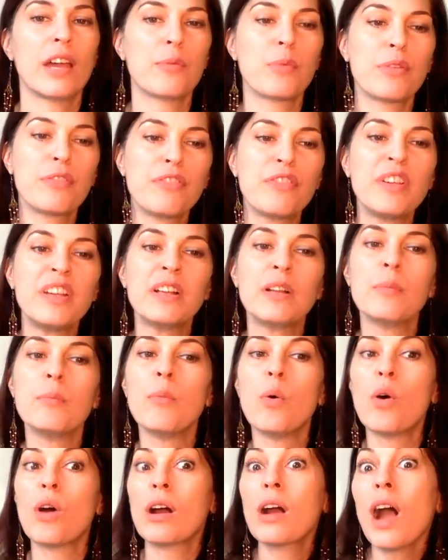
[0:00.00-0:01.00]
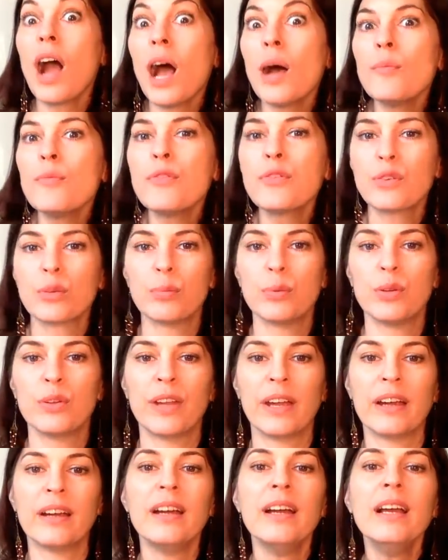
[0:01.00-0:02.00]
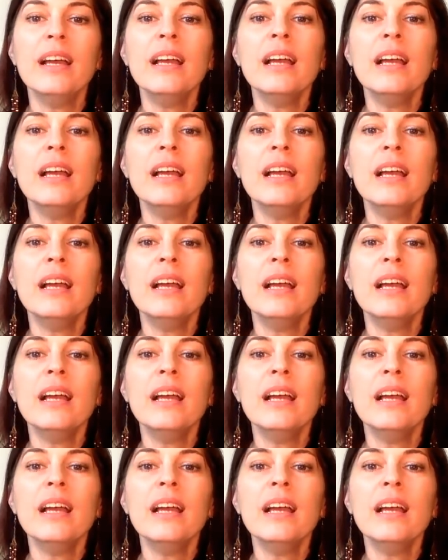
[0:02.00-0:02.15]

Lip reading: We feel more comfortable there.